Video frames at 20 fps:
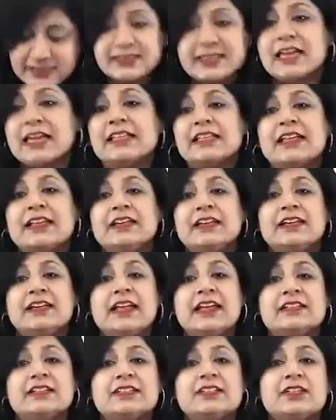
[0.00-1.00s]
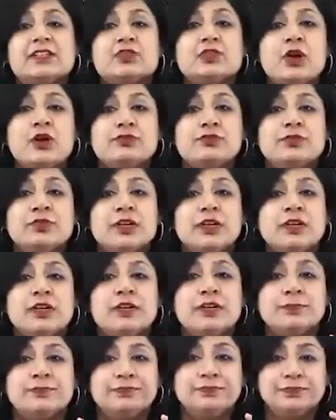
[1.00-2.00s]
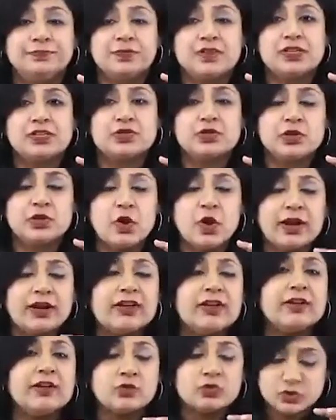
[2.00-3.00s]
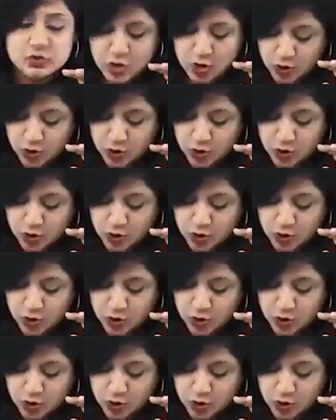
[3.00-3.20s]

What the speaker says: saying that in cases of the steroid induced